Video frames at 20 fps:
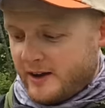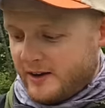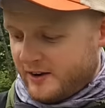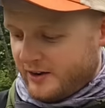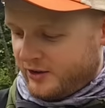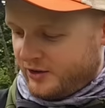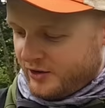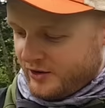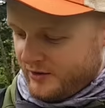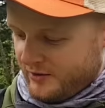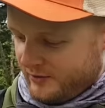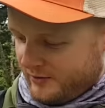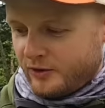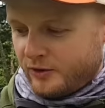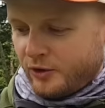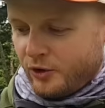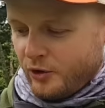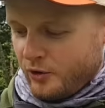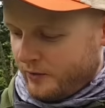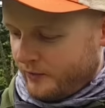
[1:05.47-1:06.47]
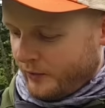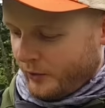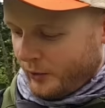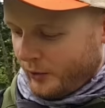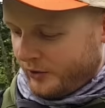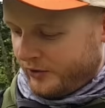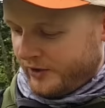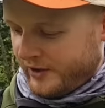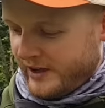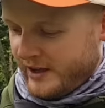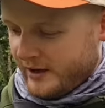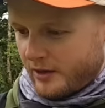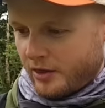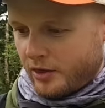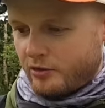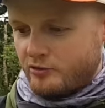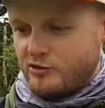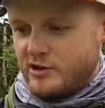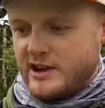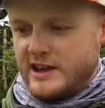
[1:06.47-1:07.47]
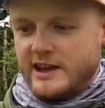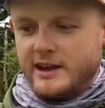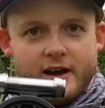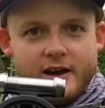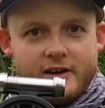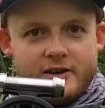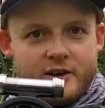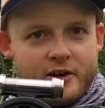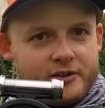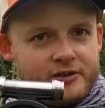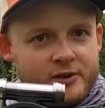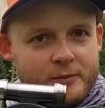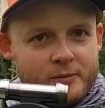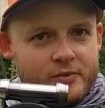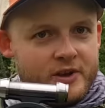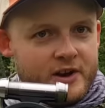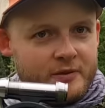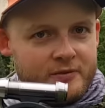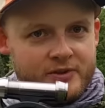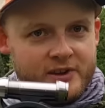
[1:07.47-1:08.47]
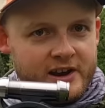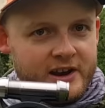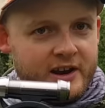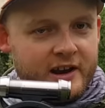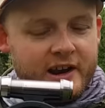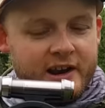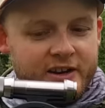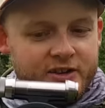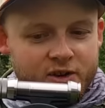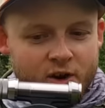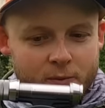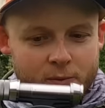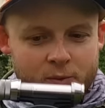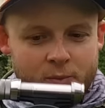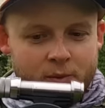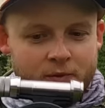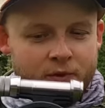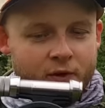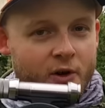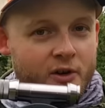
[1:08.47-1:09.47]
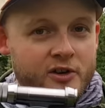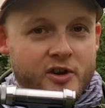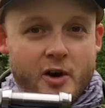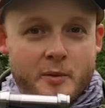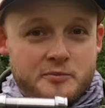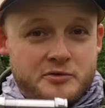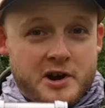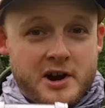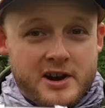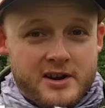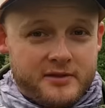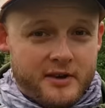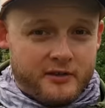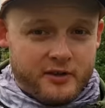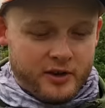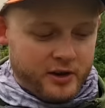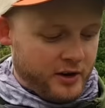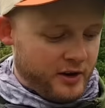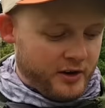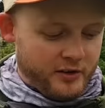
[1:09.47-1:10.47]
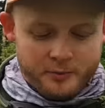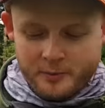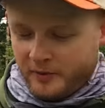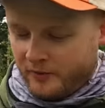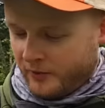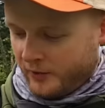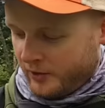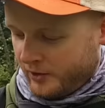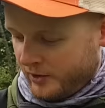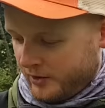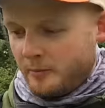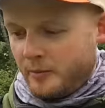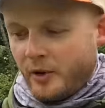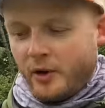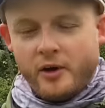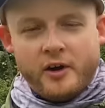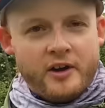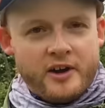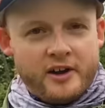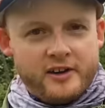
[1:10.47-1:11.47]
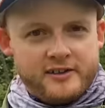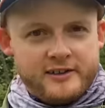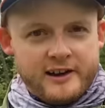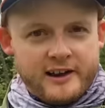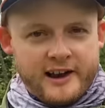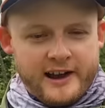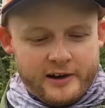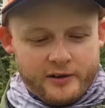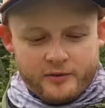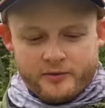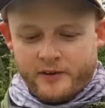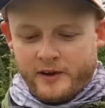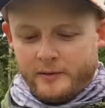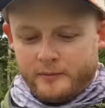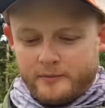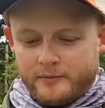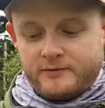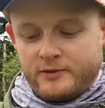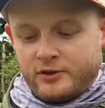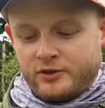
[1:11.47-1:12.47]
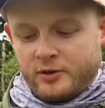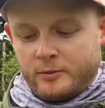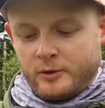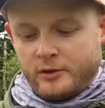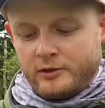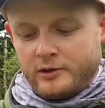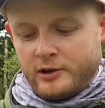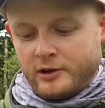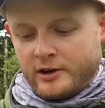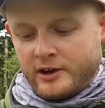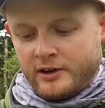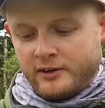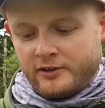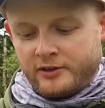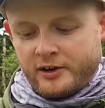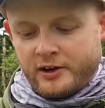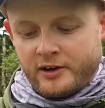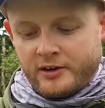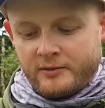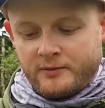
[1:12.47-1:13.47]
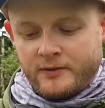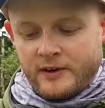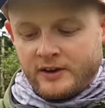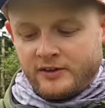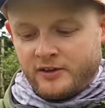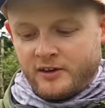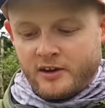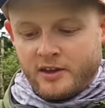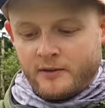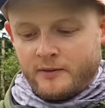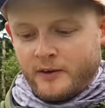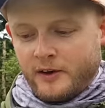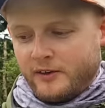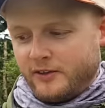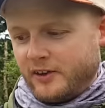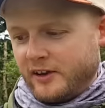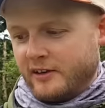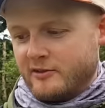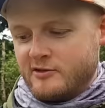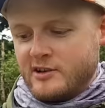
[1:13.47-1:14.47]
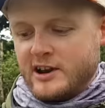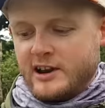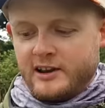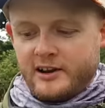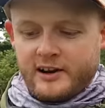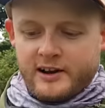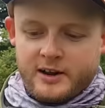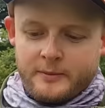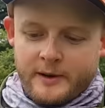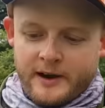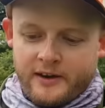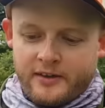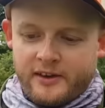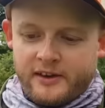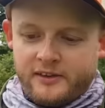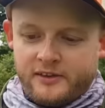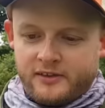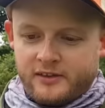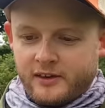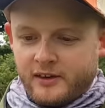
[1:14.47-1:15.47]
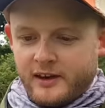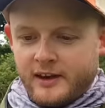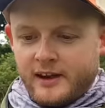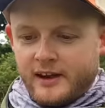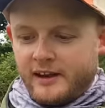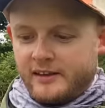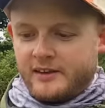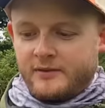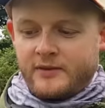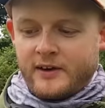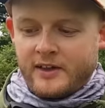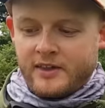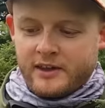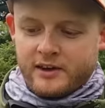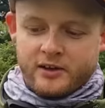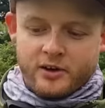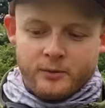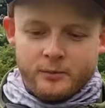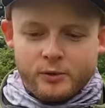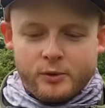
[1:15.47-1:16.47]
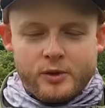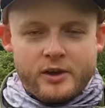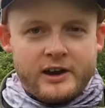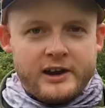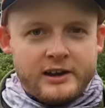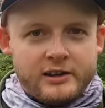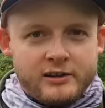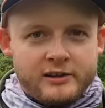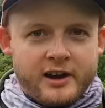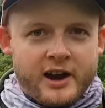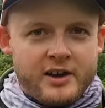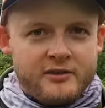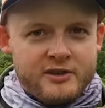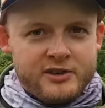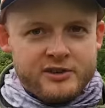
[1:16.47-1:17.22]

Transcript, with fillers: Edition 243. Not something I've seen in any shops before, not a brand I've ever heard of before, but a nice little outfit for someone who's looking at starting fishing. And the first thing I really like about this is the fact that it comes with a little kind of